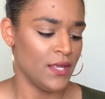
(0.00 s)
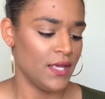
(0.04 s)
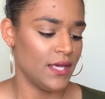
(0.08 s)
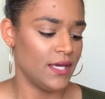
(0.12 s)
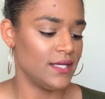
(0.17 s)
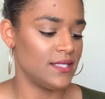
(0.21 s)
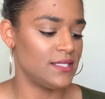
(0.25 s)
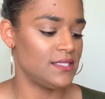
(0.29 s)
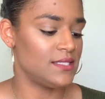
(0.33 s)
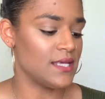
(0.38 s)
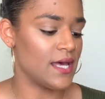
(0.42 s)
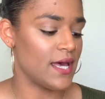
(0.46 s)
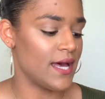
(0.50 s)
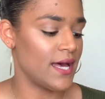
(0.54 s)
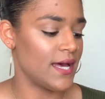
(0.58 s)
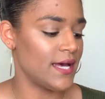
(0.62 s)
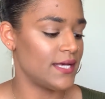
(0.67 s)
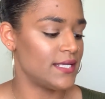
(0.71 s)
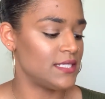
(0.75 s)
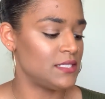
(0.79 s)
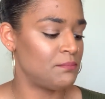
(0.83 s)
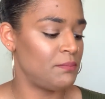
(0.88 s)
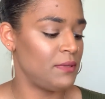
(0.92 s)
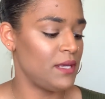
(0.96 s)
It
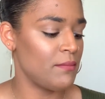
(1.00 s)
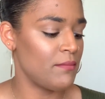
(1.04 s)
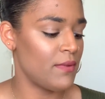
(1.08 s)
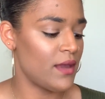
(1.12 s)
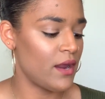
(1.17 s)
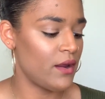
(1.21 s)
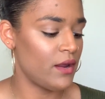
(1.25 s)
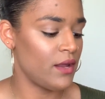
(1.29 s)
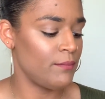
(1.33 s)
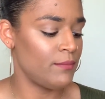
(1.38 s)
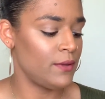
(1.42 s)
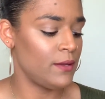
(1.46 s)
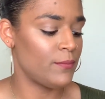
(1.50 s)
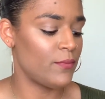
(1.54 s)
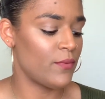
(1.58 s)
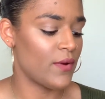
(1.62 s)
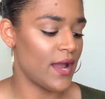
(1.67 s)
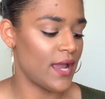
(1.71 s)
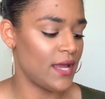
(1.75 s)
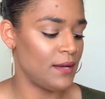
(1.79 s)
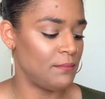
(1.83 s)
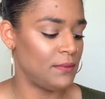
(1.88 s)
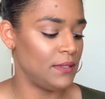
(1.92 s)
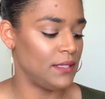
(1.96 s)
says, be merry, be
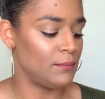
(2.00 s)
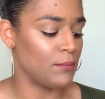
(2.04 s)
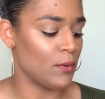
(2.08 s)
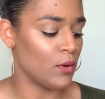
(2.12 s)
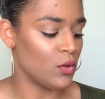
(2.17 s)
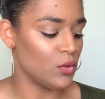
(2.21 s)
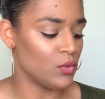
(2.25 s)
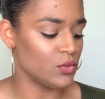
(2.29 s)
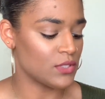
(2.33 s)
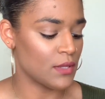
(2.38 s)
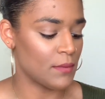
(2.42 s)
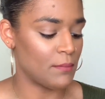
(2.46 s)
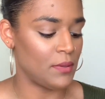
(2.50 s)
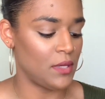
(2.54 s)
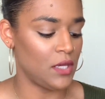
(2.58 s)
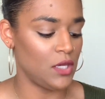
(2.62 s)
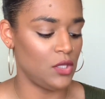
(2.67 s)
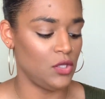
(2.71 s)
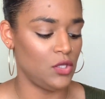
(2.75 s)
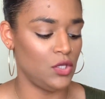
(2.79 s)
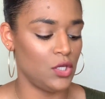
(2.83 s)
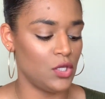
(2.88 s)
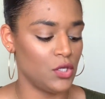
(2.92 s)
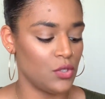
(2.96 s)
bright, be bold,
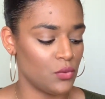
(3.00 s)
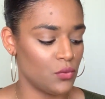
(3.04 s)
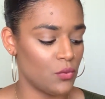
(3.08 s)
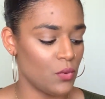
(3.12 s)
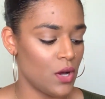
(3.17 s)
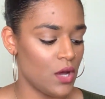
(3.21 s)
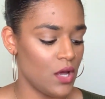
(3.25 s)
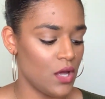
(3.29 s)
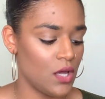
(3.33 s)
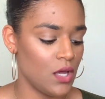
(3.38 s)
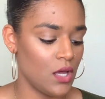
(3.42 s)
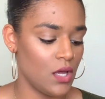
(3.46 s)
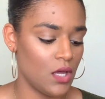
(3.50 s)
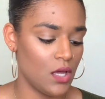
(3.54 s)
be you.